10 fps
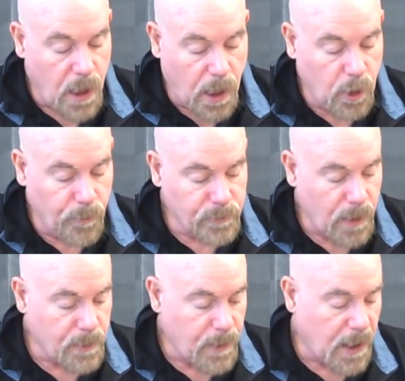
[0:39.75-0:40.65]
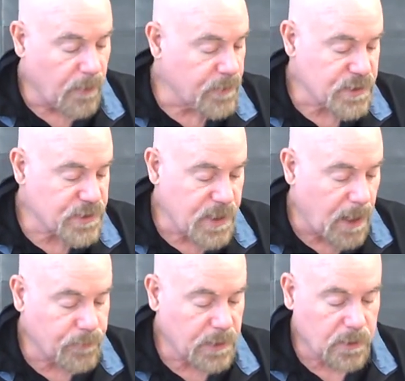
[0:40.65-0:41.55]
I opened my mouth and
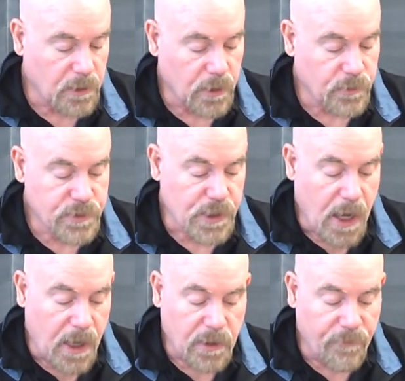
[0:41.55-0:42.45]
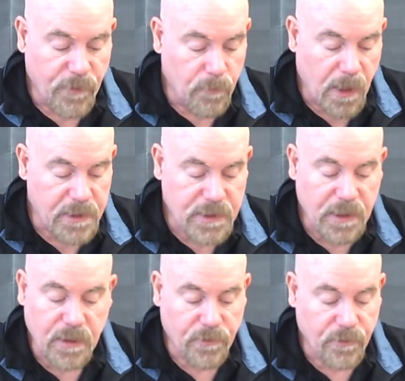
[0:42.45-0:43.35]
snapped it closed, and I felt my
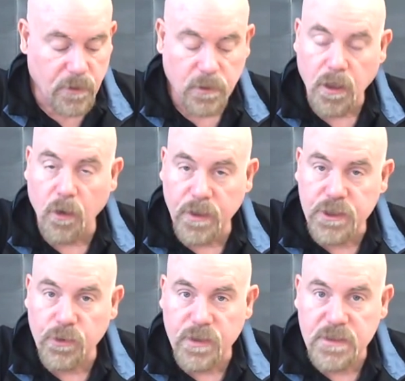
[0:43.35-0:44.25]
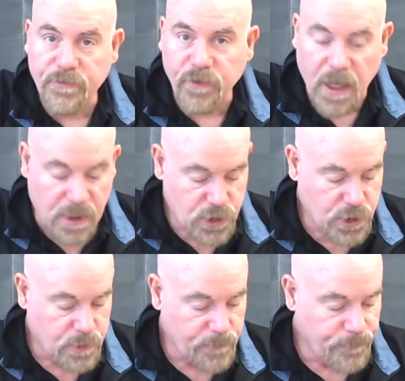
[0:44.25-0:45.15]
teeth go into his flesh.